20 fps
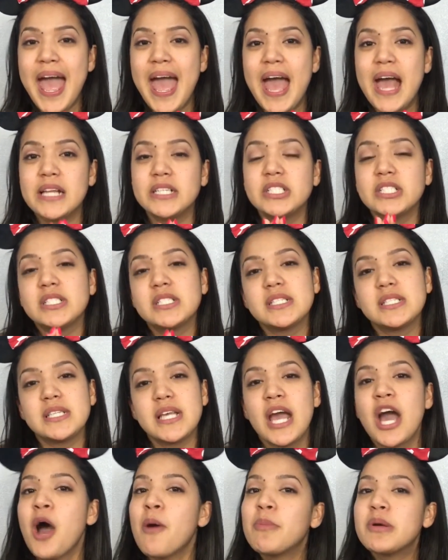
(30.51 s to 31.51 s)
and just to see
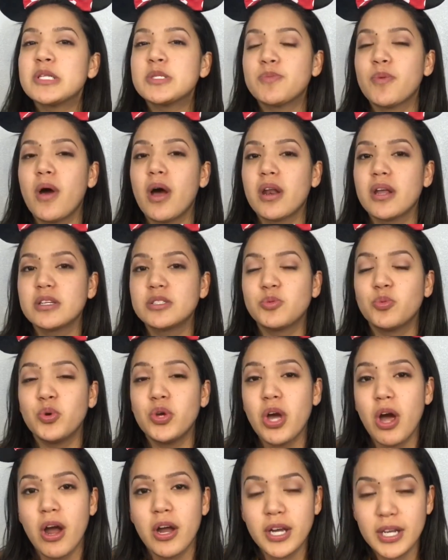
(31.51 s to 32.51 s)
how much product
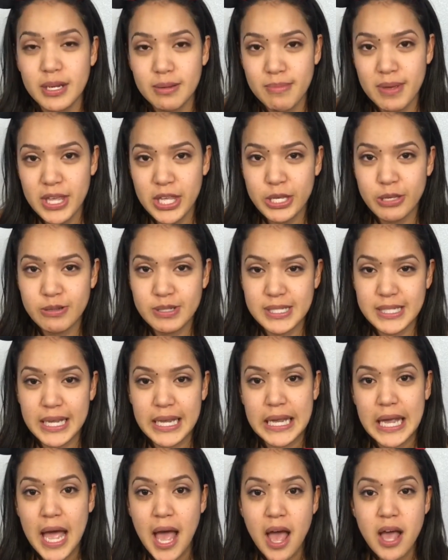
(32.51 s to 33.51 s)
we are going to be
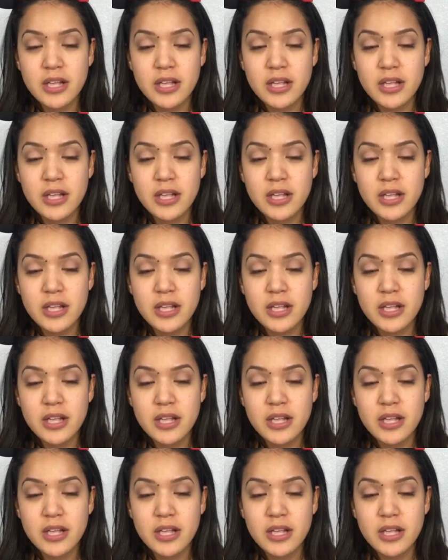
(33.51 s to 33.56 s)
using.